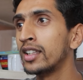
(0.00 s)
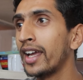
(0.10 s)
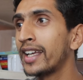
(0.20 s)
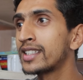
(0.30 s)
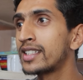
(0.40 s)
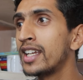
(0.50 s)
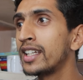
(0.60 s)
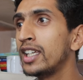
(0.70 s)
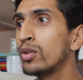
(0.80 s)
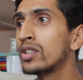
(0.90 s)
The
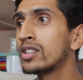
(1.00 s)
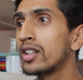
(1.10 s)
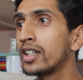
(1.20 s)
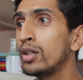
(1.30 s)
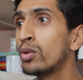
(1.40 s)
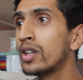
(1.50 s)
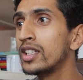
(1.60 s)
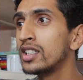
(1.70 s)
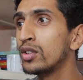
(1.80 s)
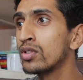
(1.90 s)
extend keyword
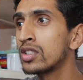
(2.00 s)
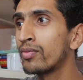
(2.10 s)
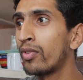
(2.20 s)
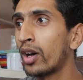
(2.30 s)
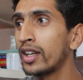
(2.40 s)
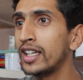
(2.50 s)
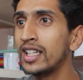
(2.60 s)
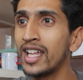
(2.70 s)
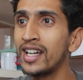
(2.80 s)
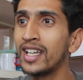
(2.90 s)
is used for
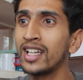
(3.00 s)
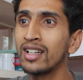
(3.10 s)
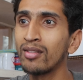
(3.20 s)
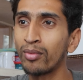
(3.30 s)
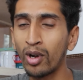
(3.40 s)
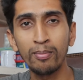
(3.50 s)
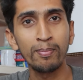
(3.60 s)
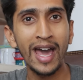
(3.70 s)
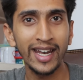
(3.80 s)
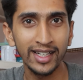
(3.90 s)
inheriting
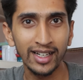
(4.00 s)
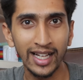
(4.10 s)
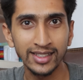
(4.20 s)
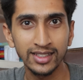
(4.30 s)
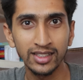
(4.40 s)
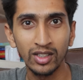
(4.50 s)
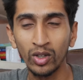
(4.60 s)
from parent class.